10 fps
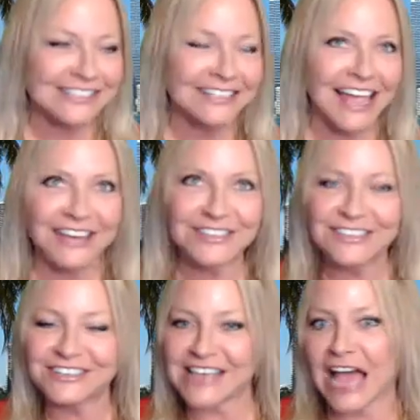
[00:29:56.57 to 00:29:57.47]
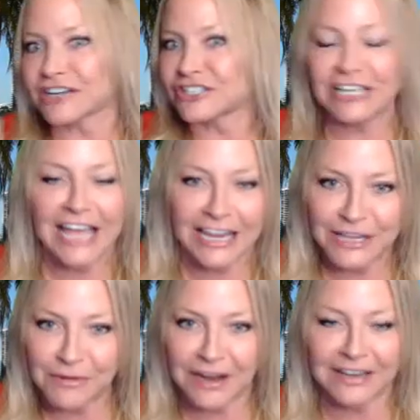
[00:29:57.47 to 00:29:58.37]
lenders, actually
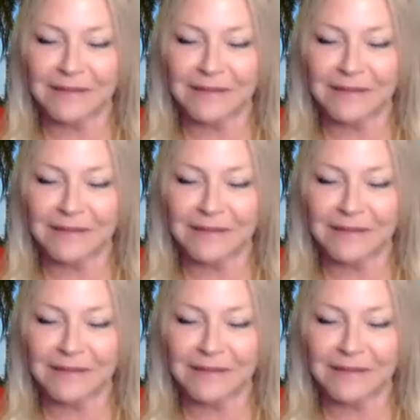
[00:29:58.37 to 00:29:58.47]
anyone.